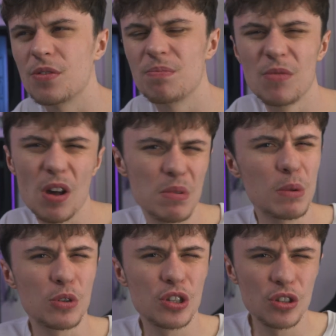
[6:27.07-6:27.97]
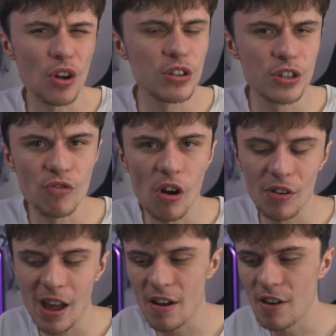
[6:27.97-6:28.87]
I know it was starting to
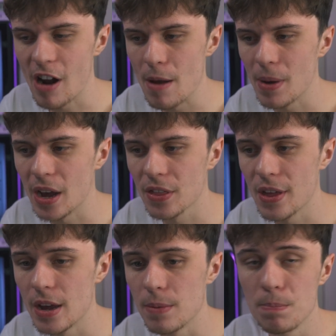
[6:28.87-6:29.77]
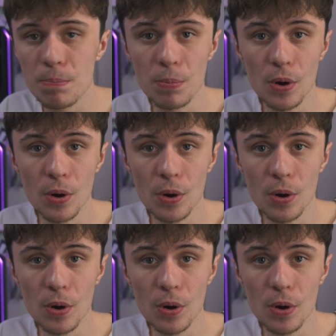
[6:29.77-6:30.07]
roll out around back then,